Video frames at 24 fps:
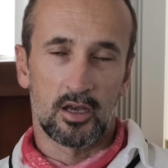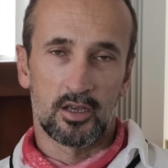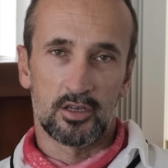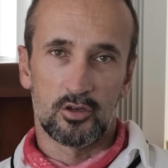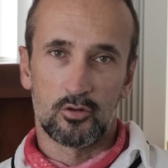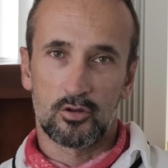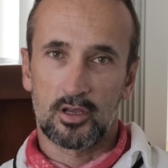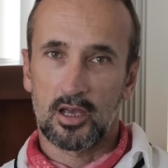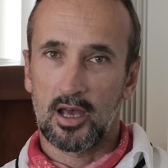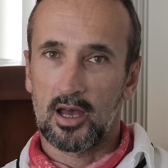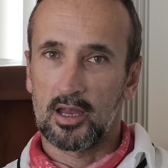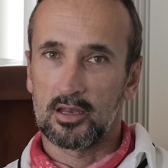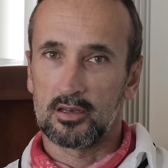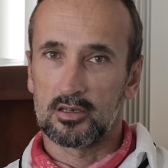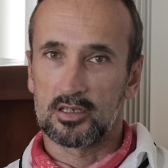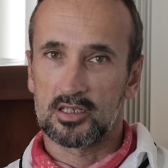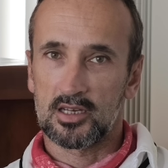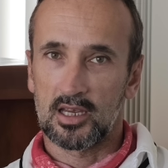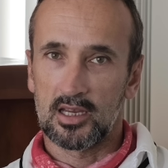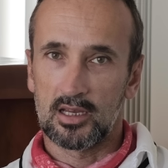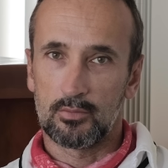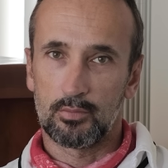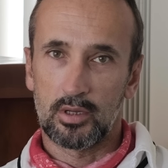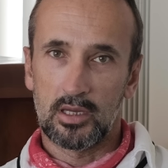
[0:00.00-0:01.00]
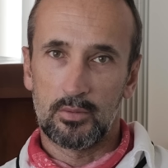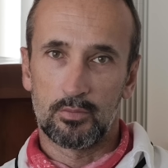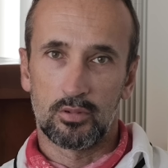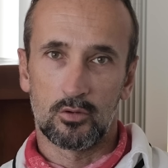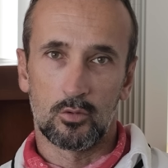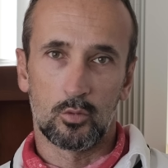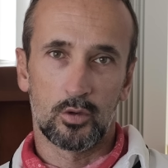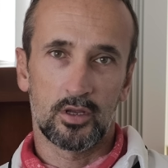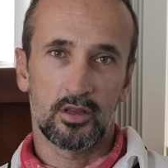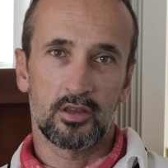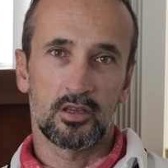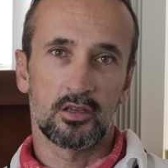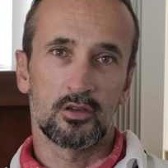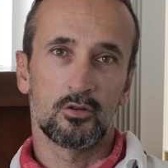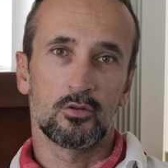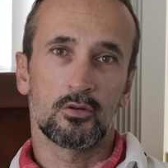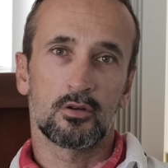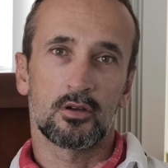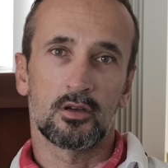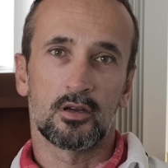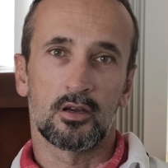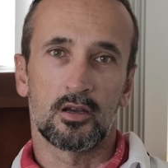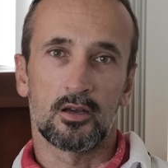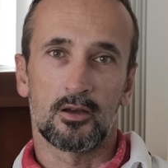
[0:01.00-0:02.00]
You can take people with
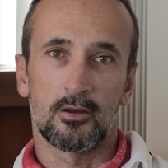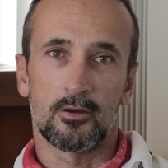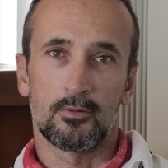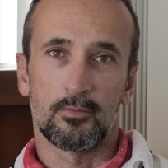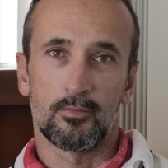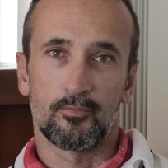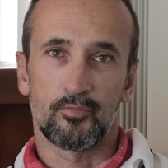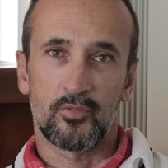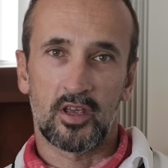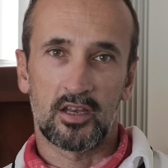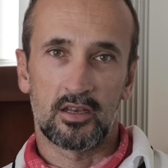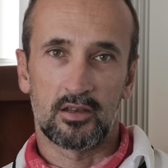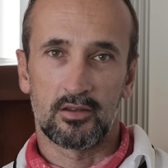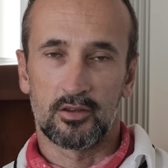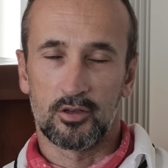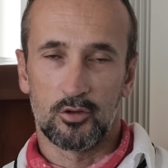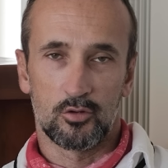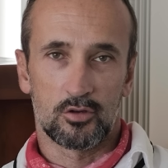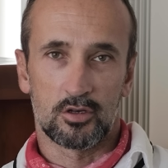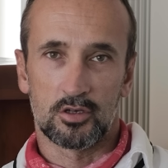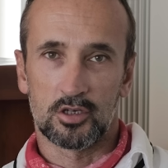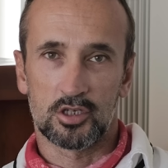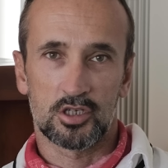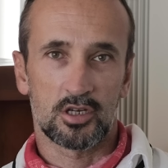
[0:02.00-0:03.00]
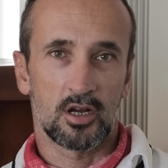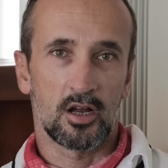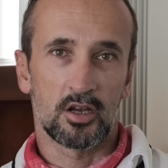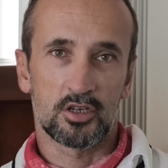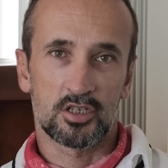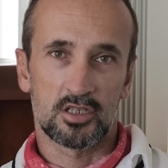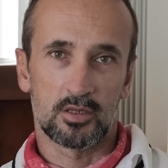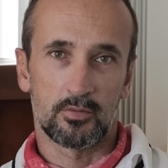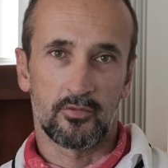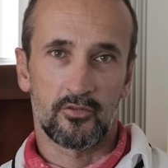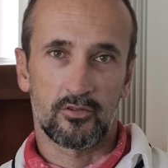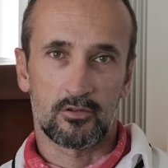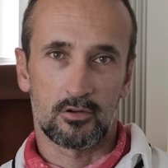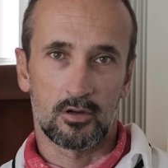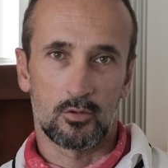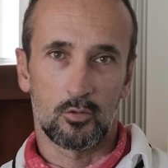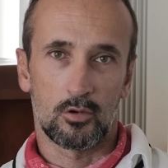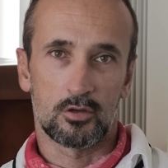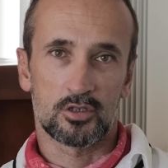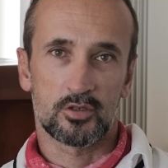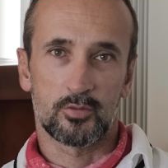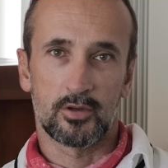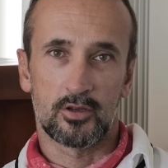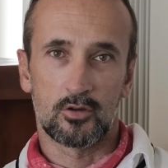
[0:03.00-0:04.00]
you, and you can charge them for
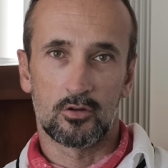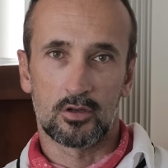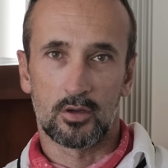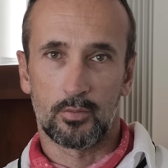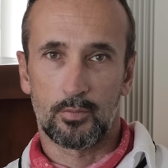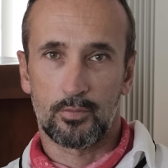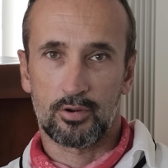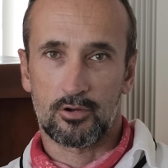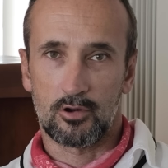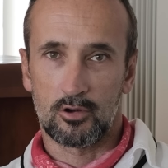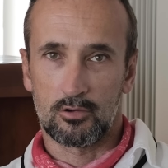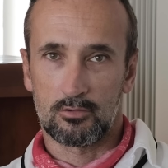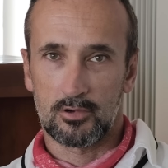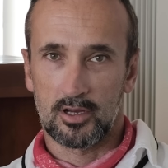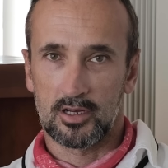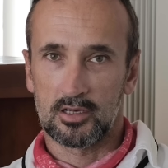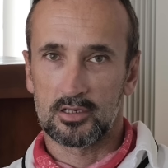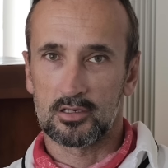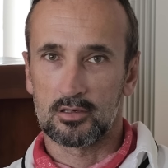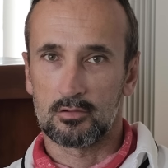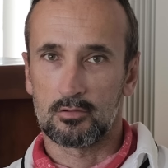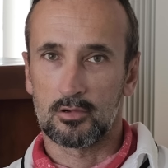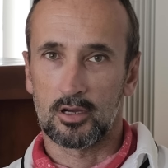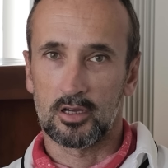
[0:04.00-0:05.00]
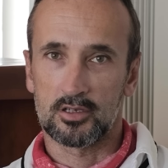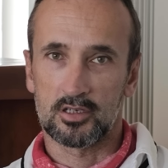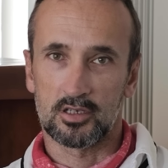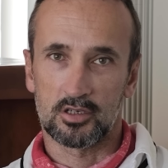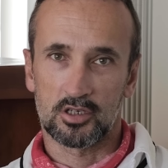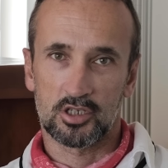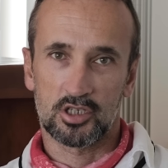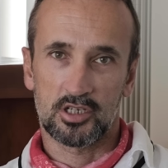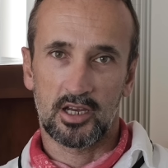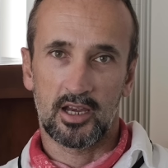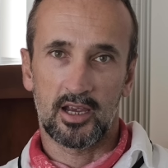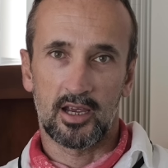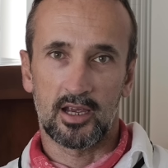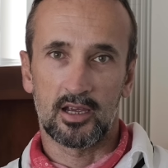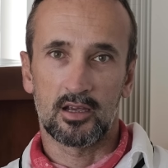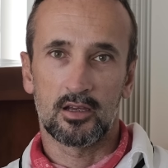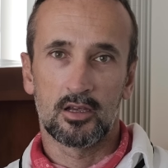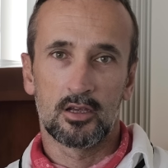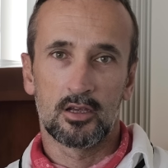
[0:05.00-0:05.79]
what we call a pro rata share.